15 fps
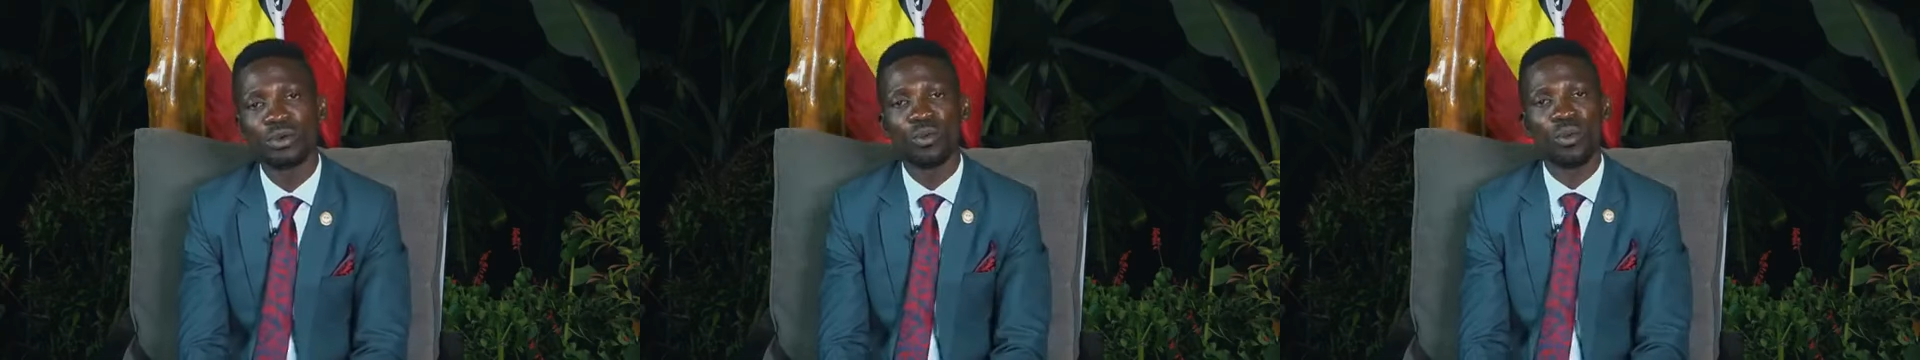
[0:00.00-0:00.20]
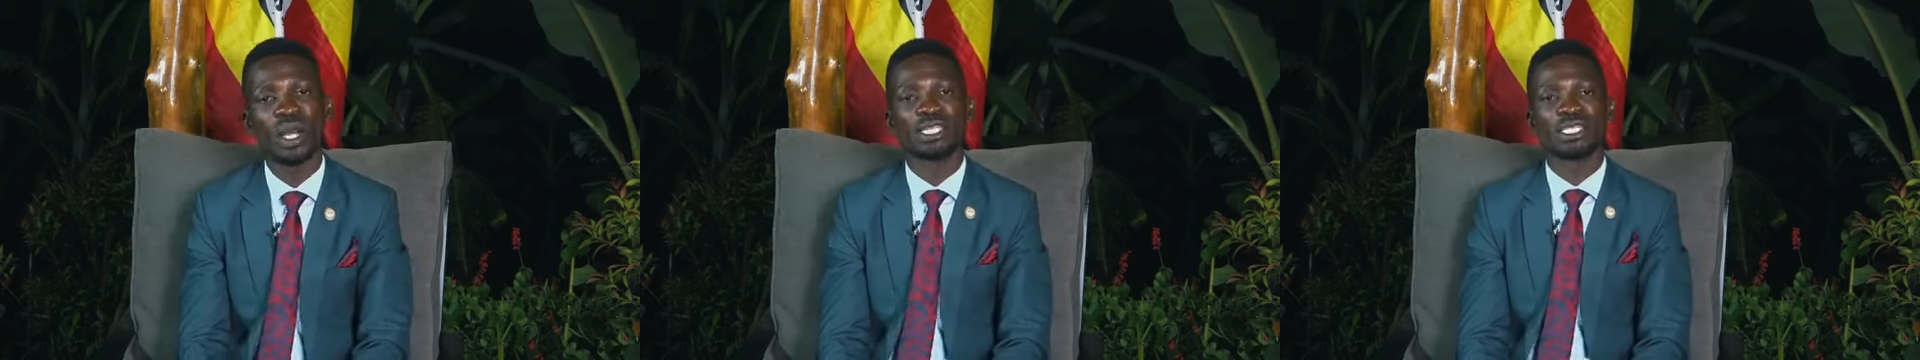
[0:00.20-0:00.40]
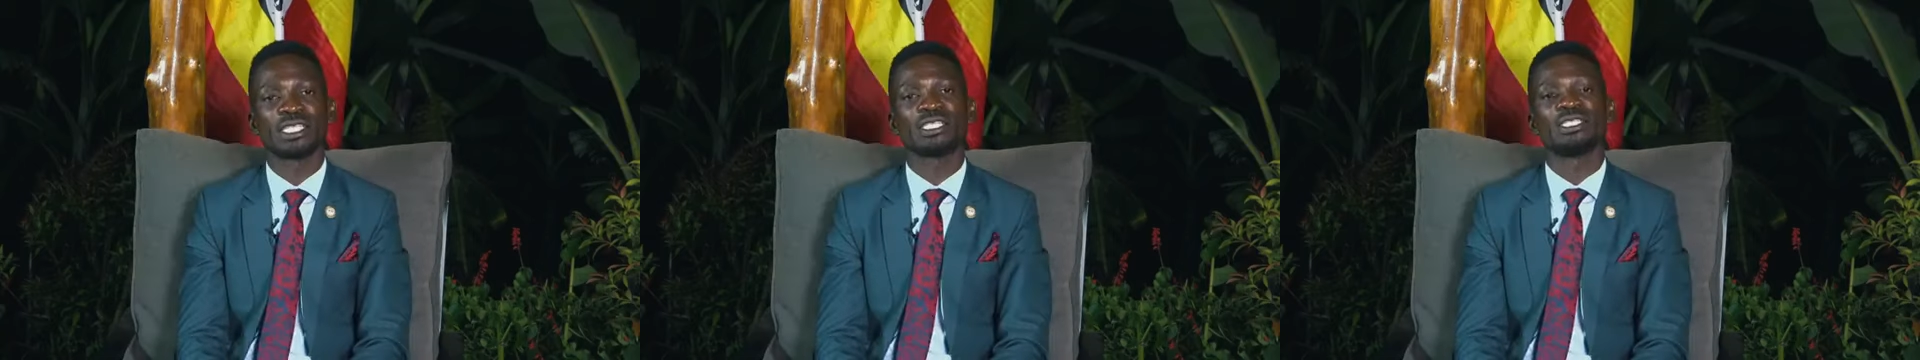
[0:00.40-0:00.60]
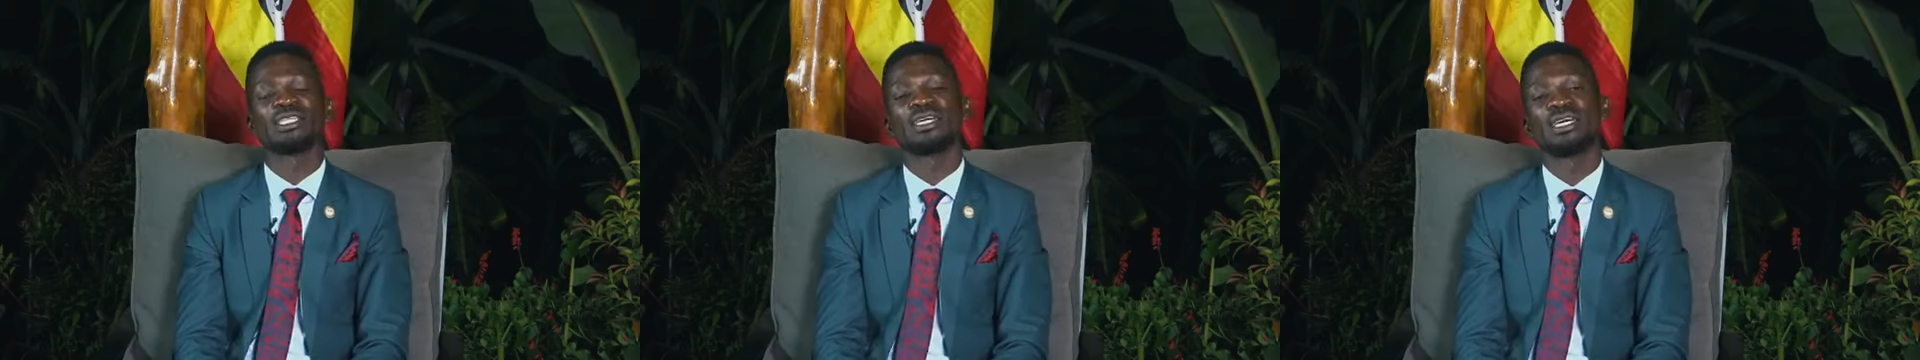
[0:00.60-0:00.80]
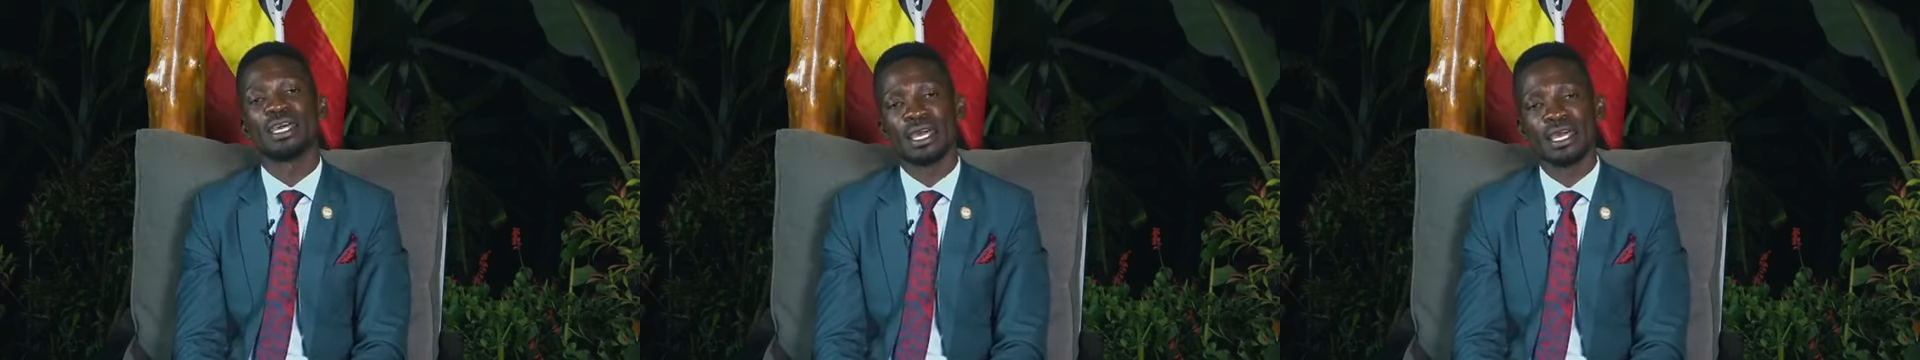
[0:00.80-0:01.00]
watch it
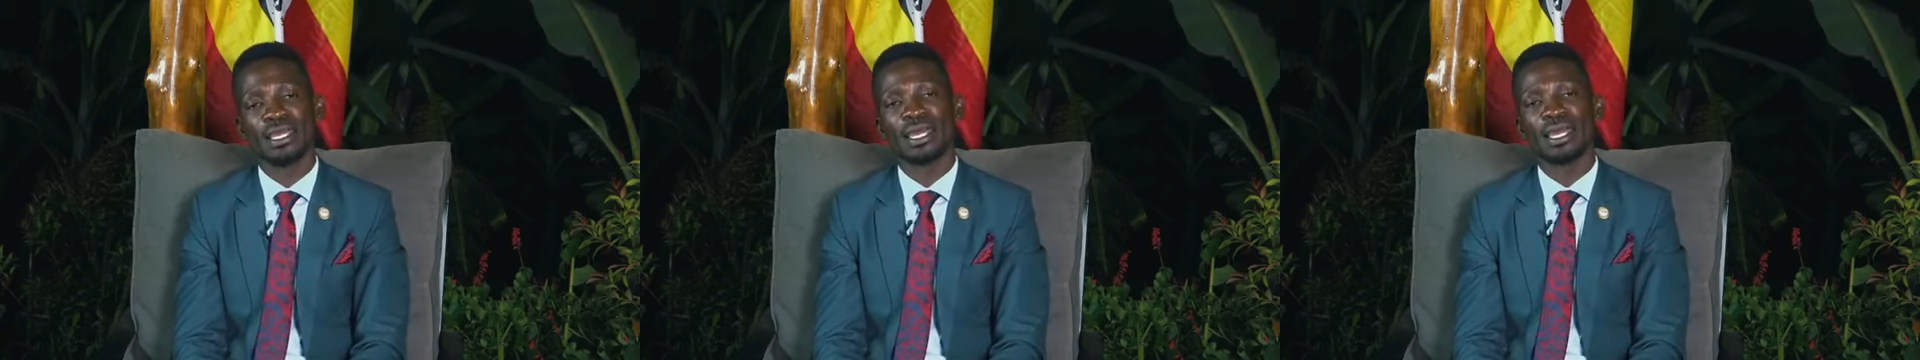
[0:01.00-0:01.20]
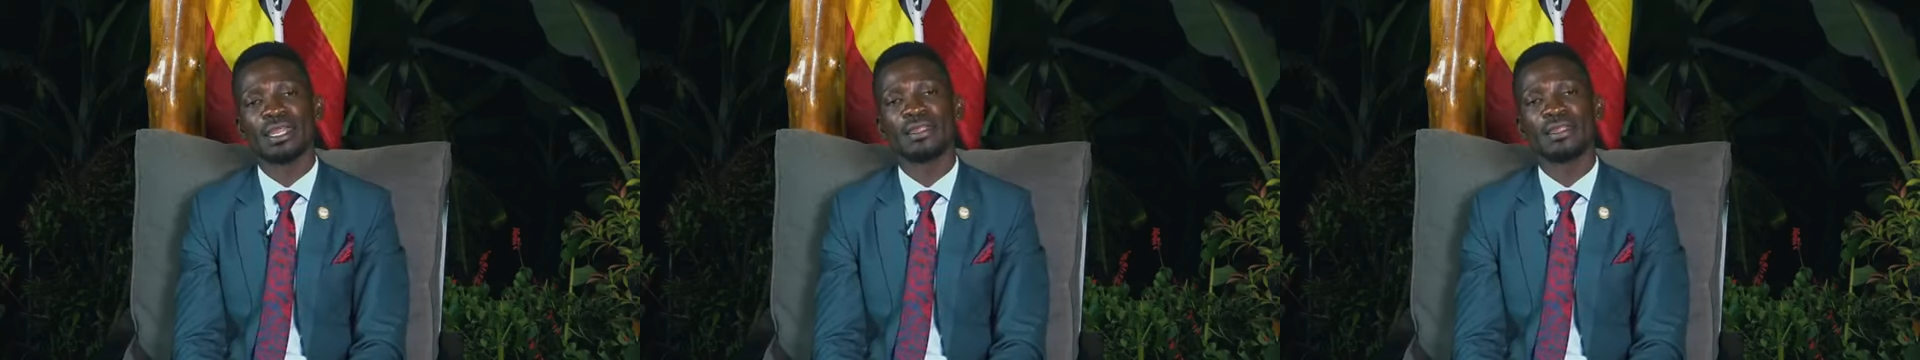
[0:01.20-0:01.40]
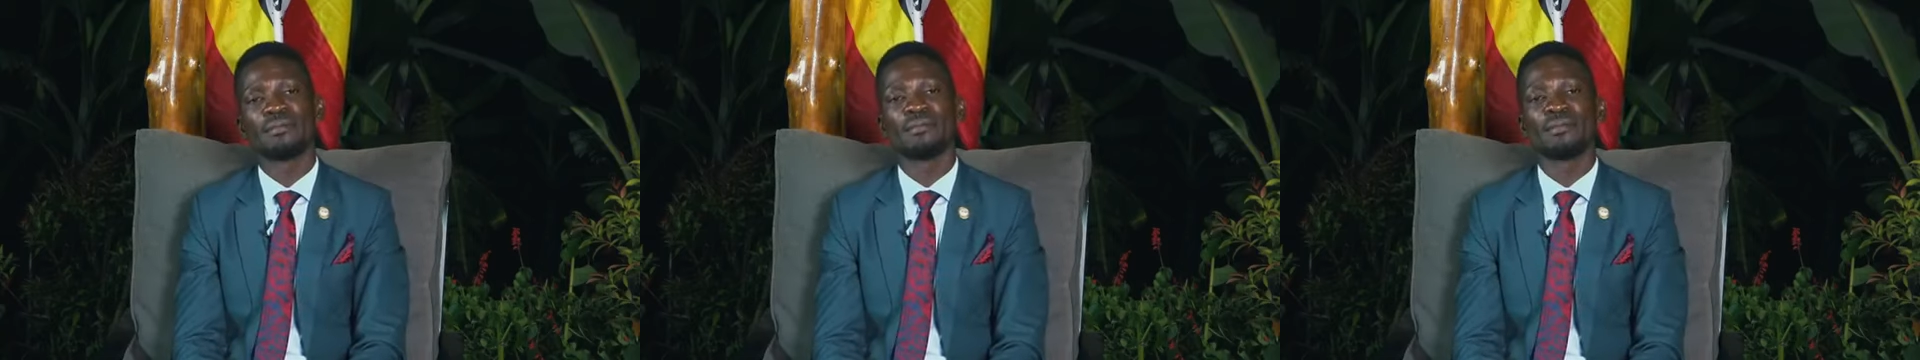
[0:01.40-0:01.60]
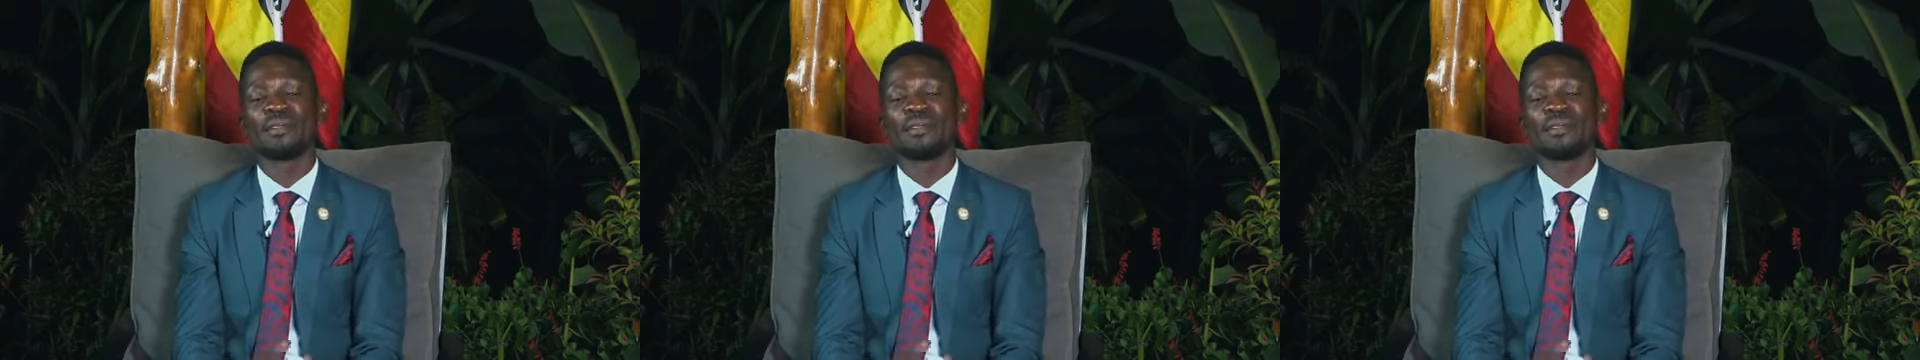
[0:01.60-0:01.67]
again.